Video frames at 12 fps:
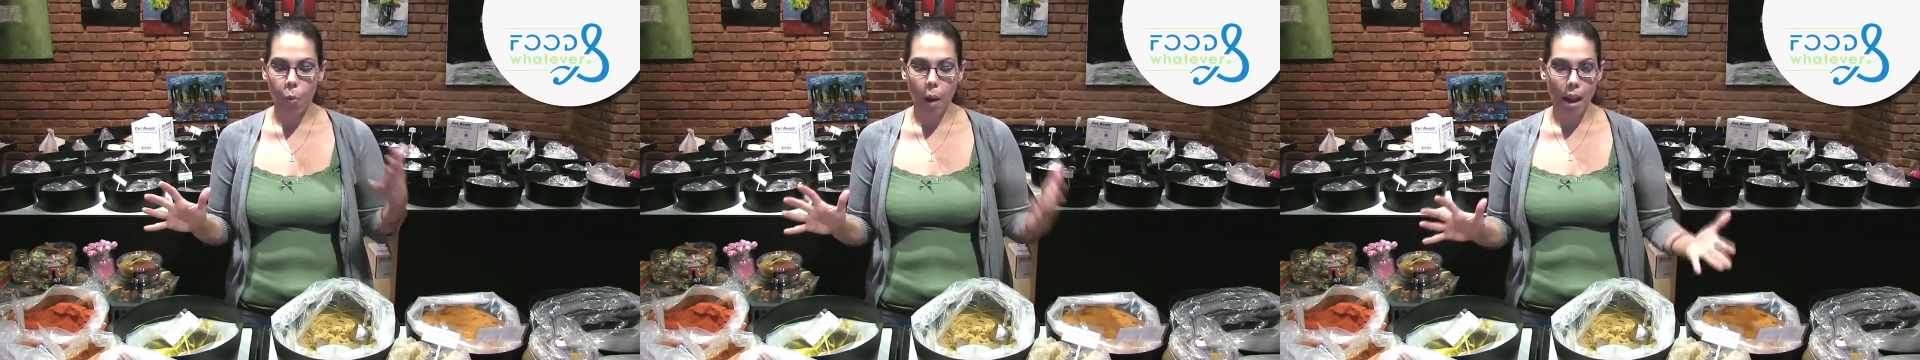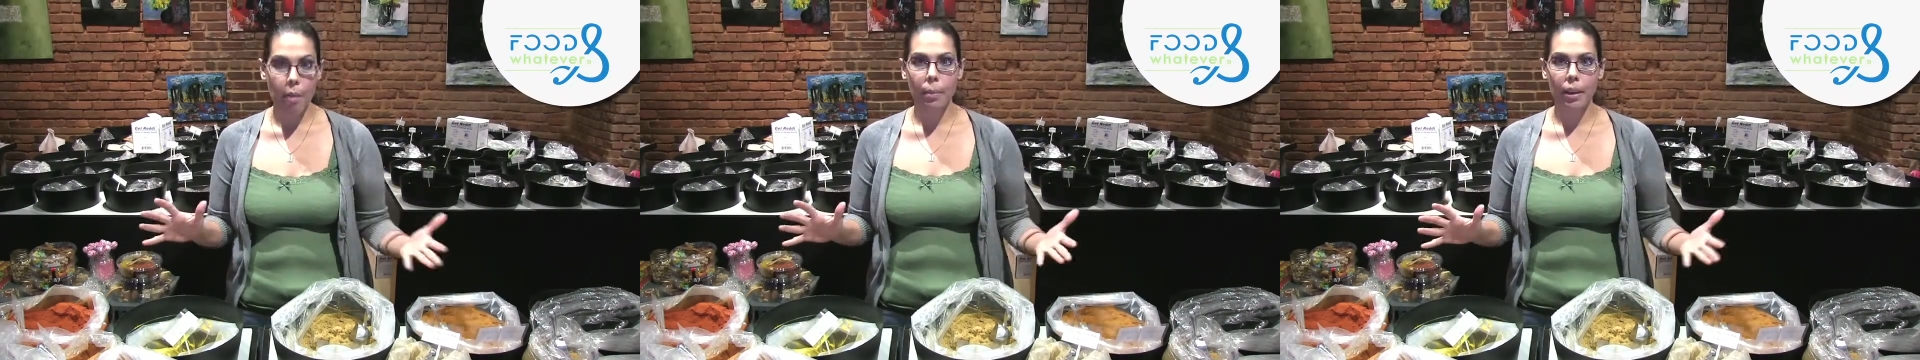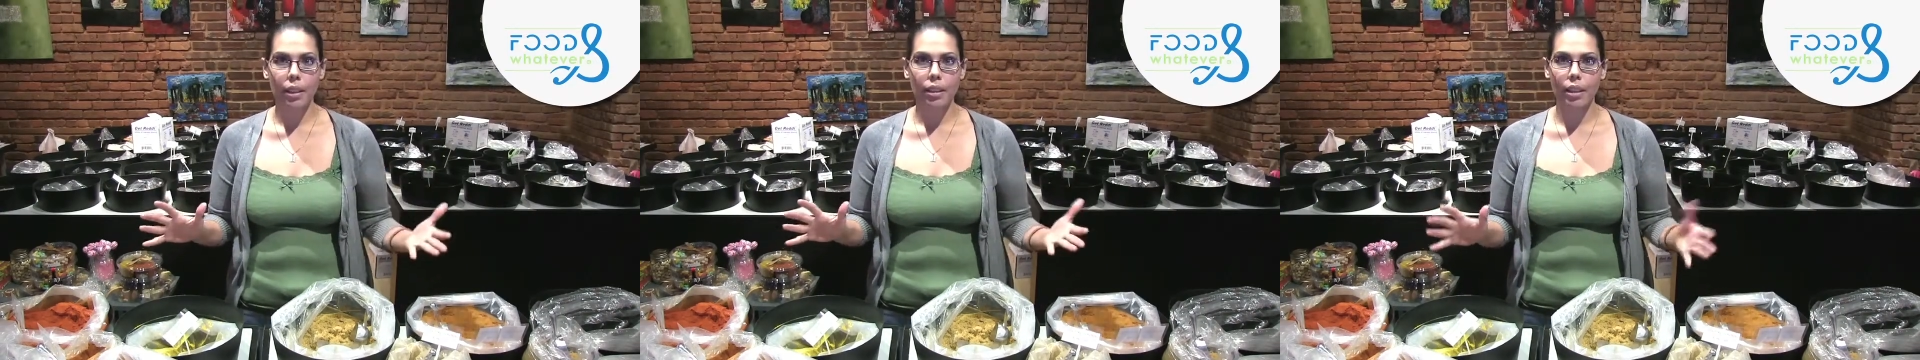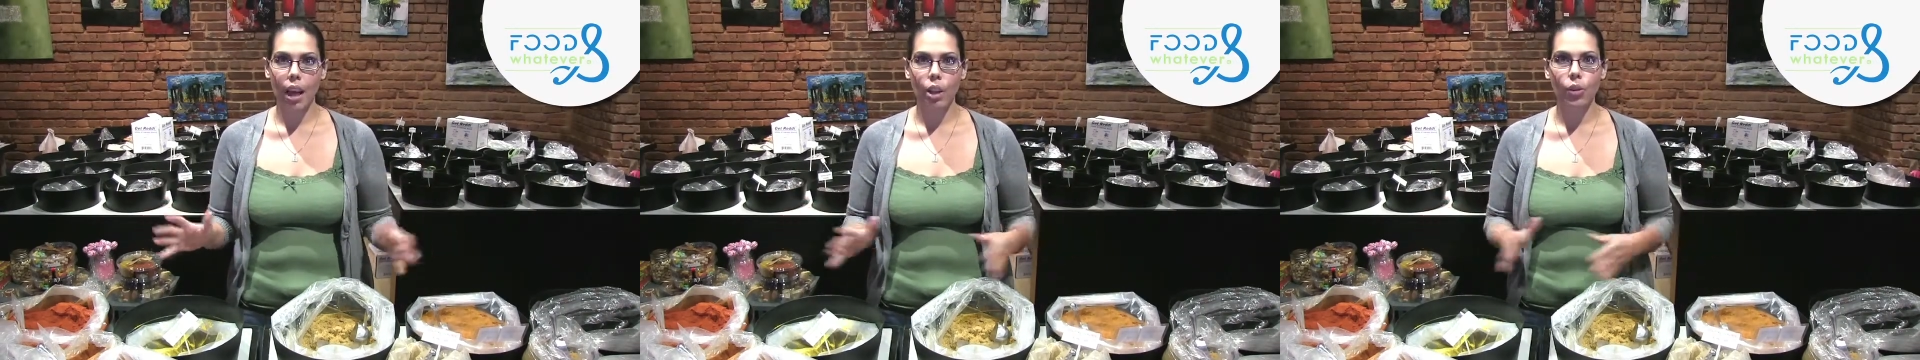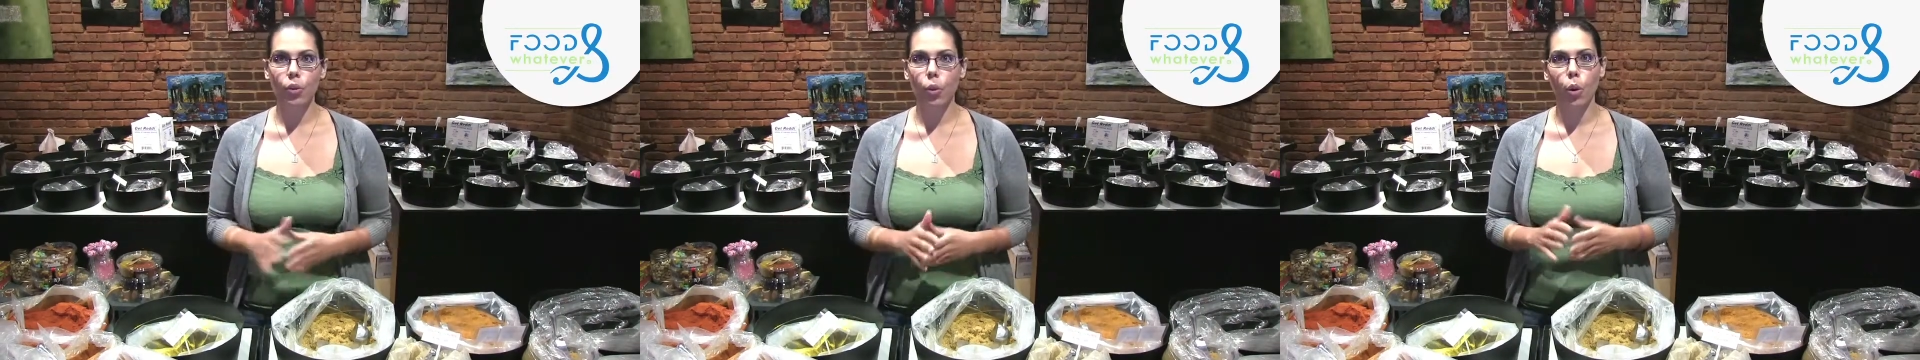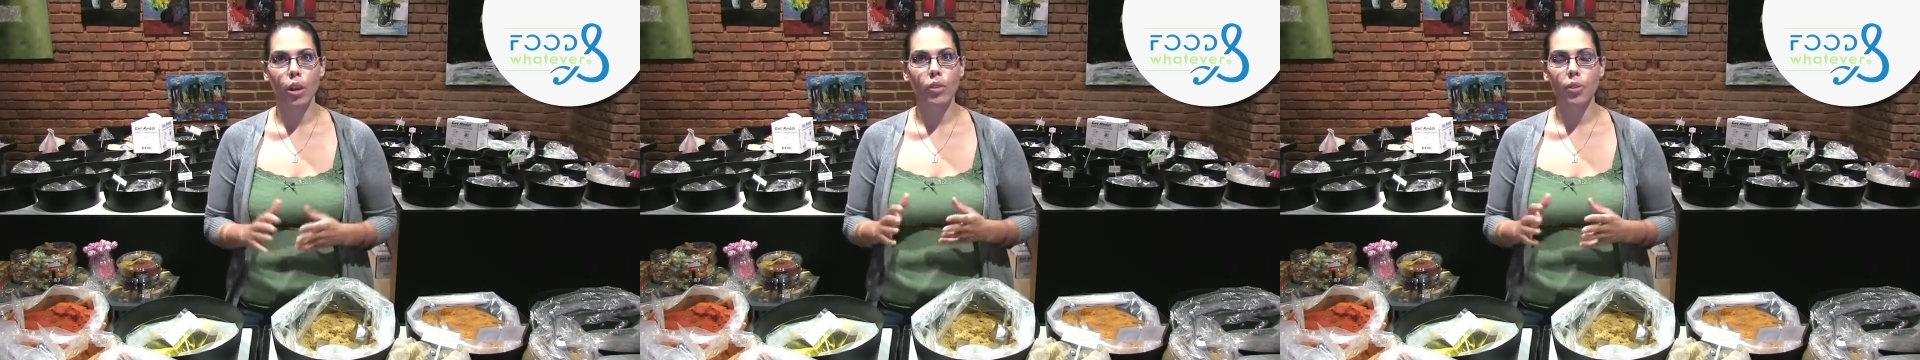$8 million
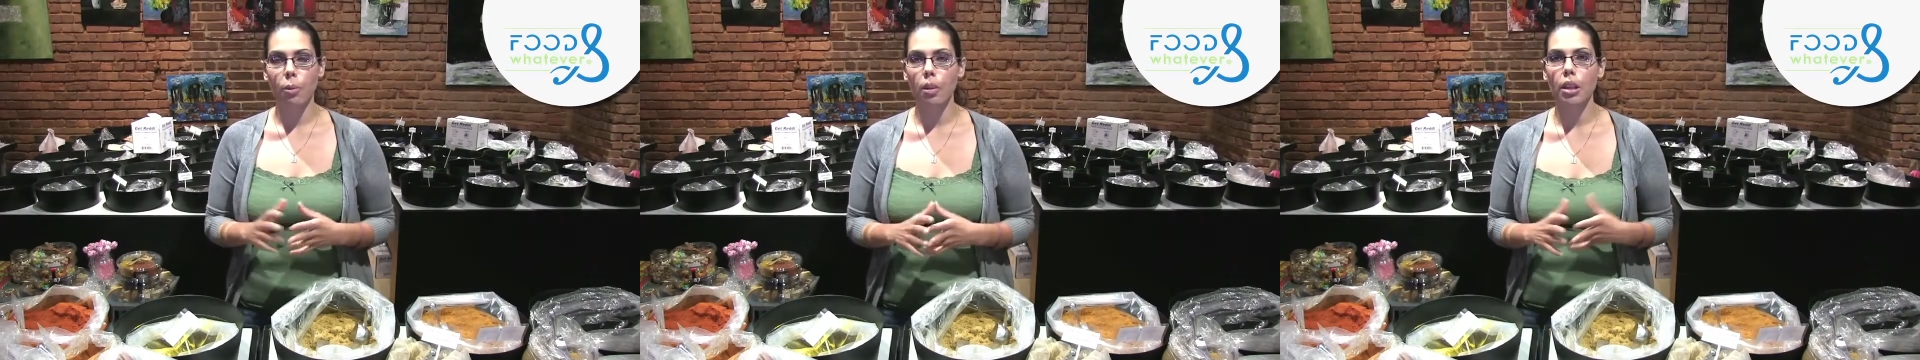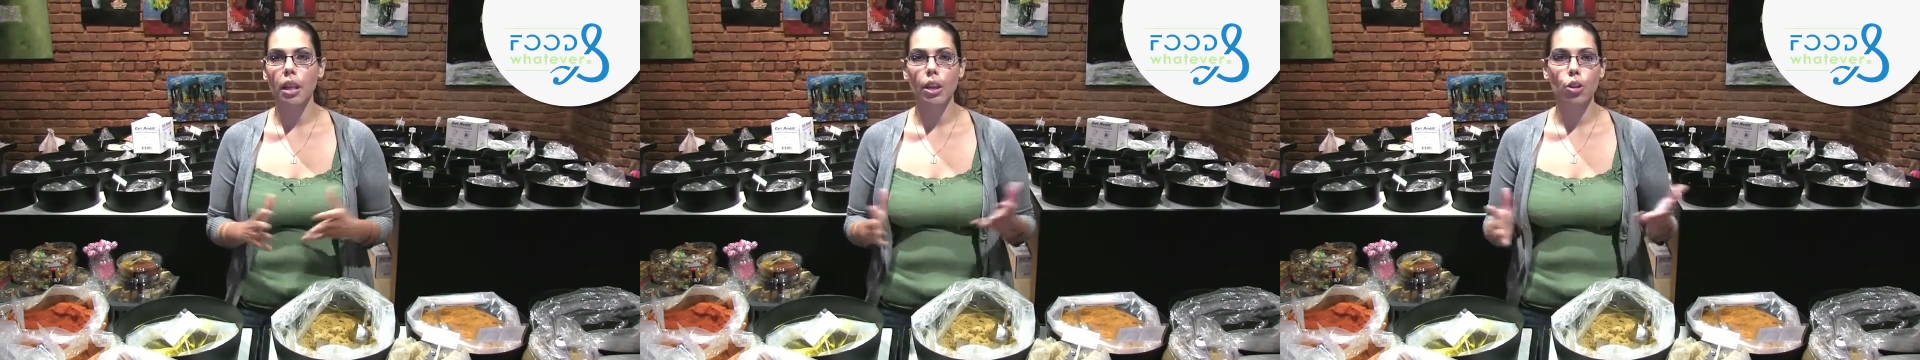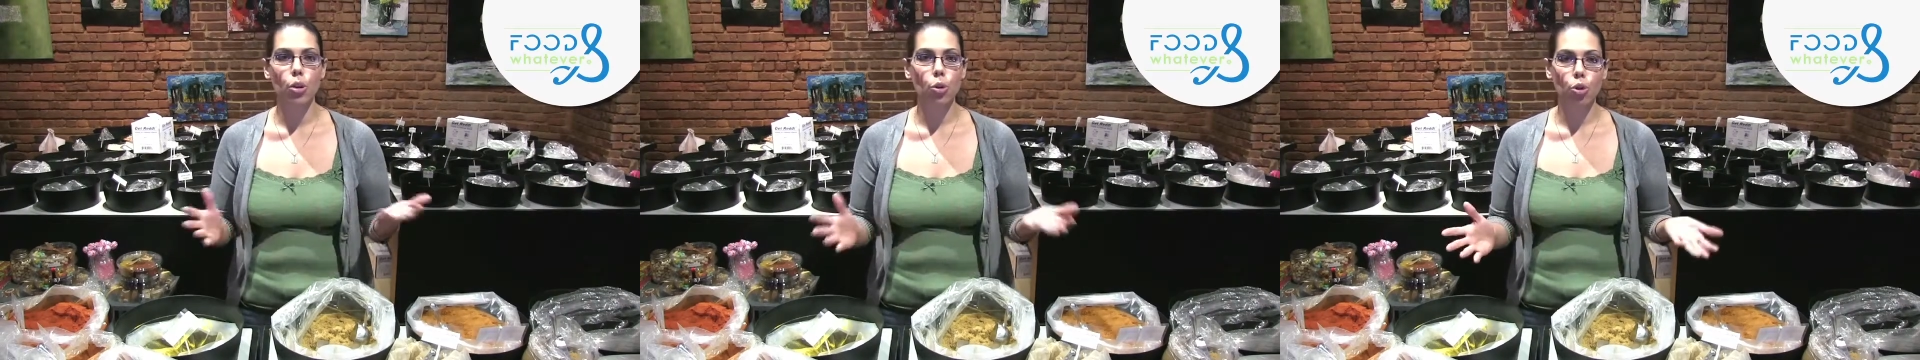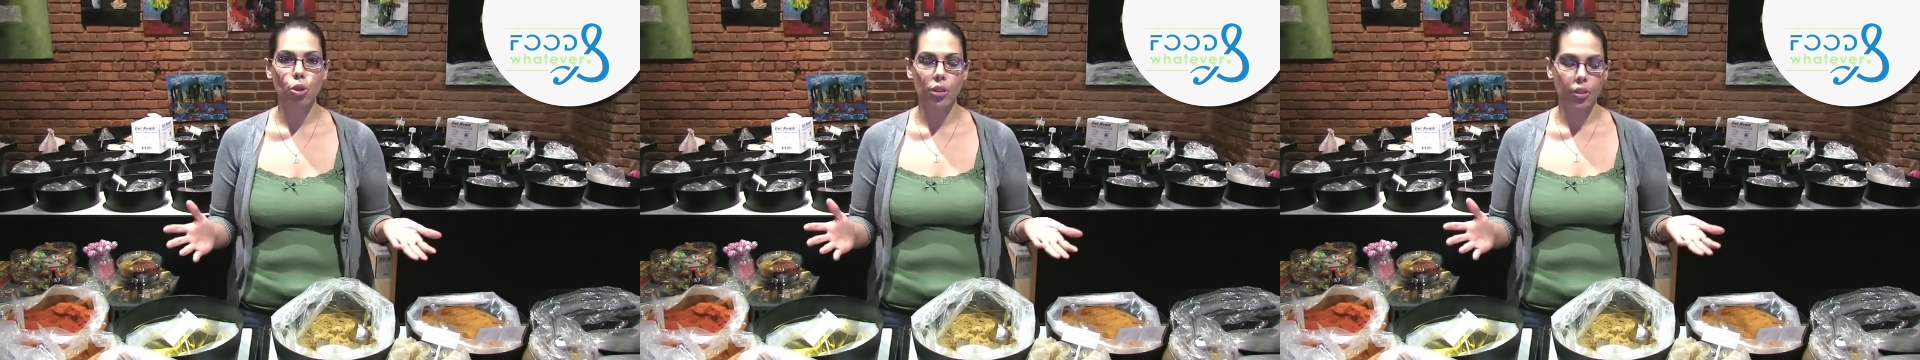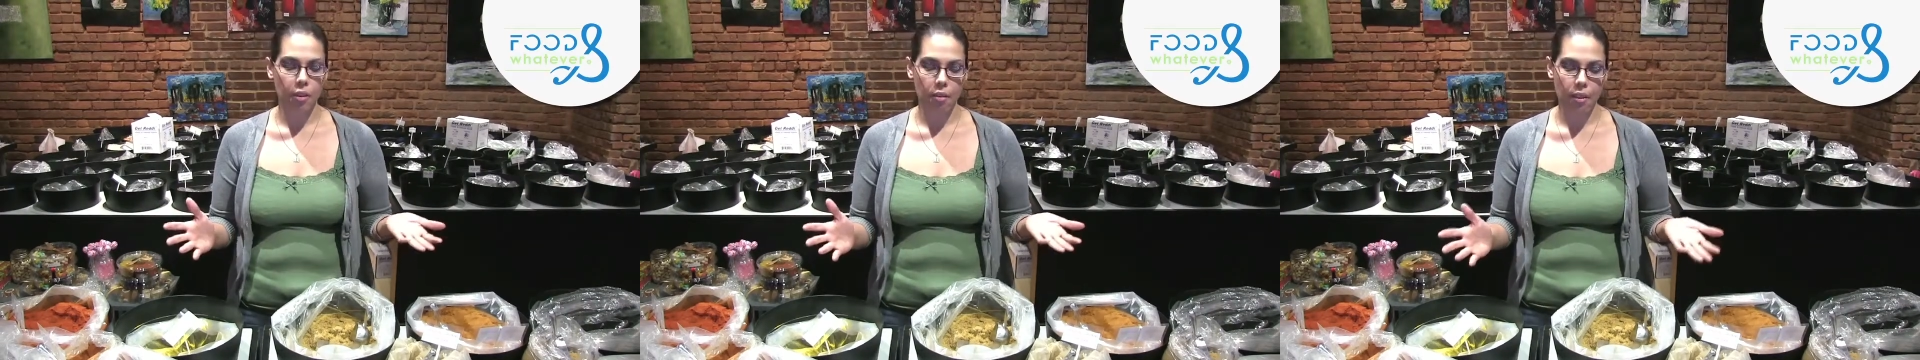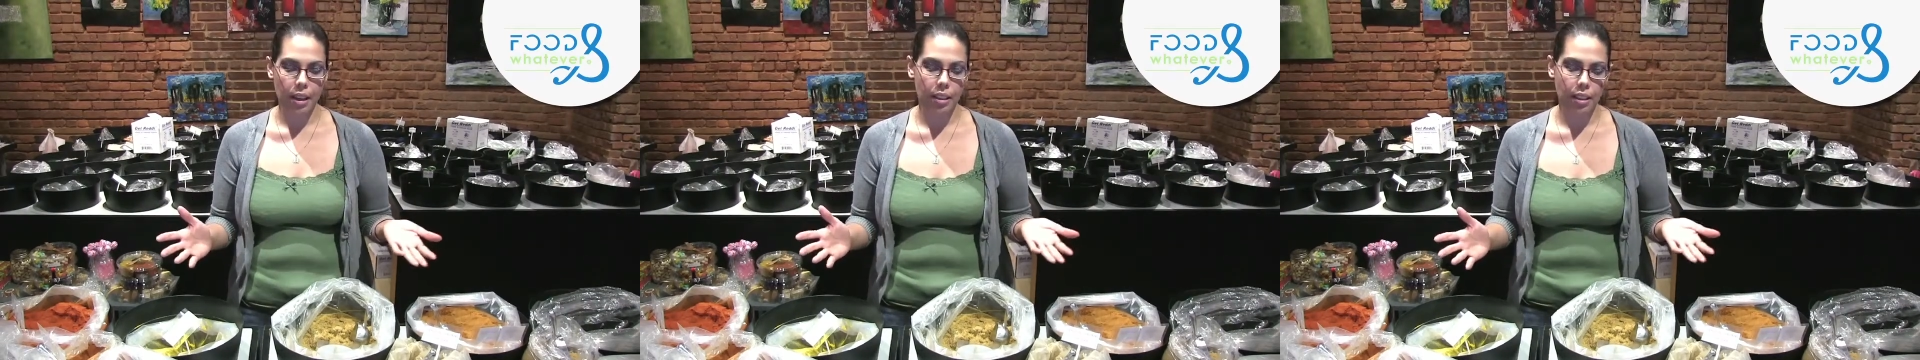for something that you just
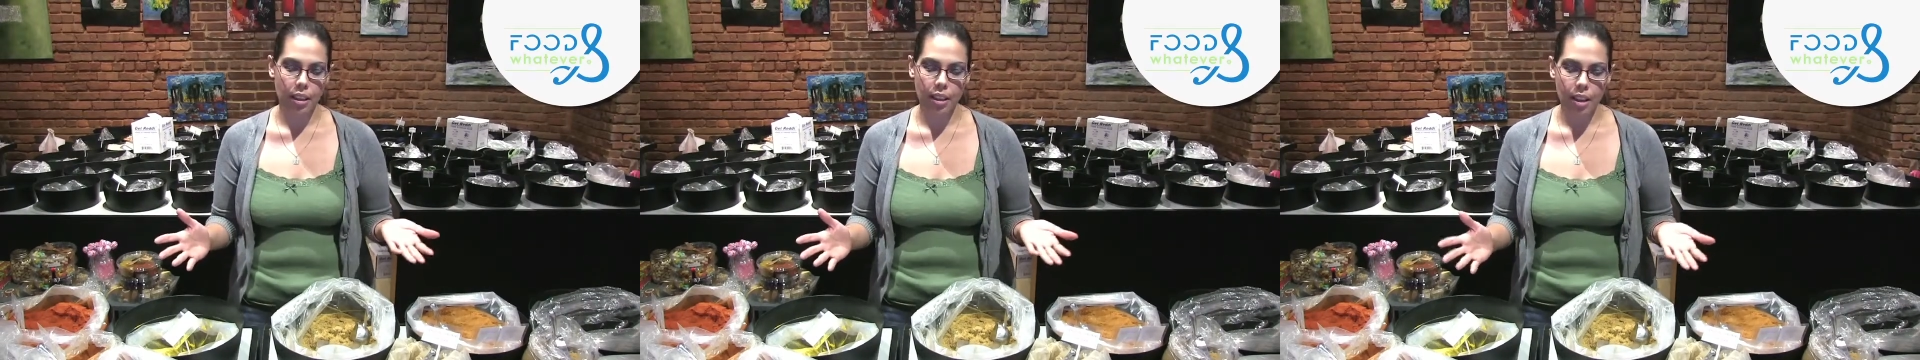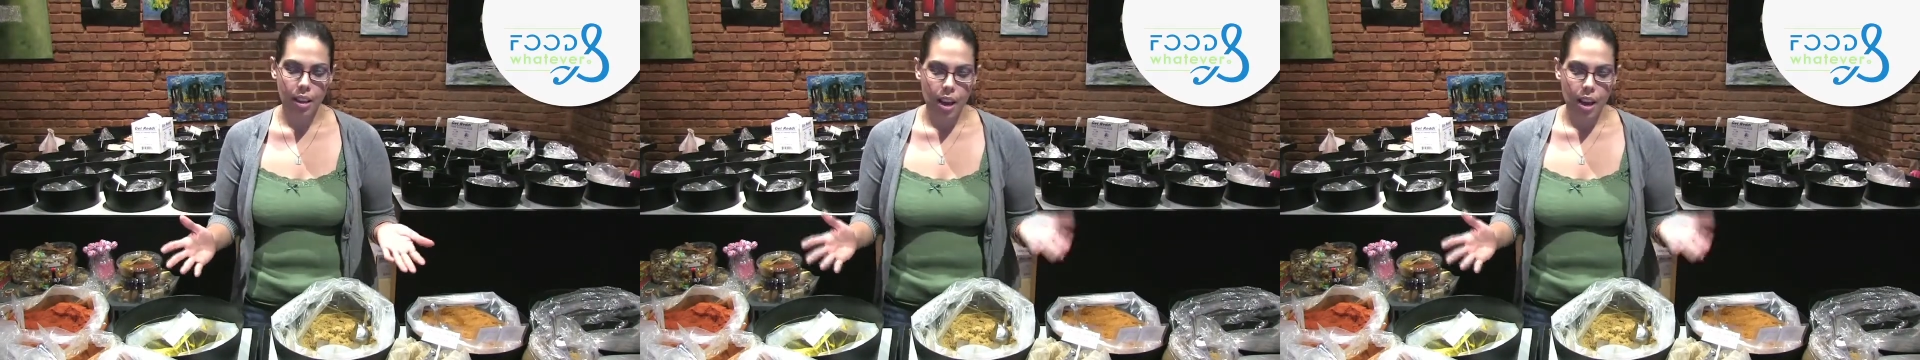invented?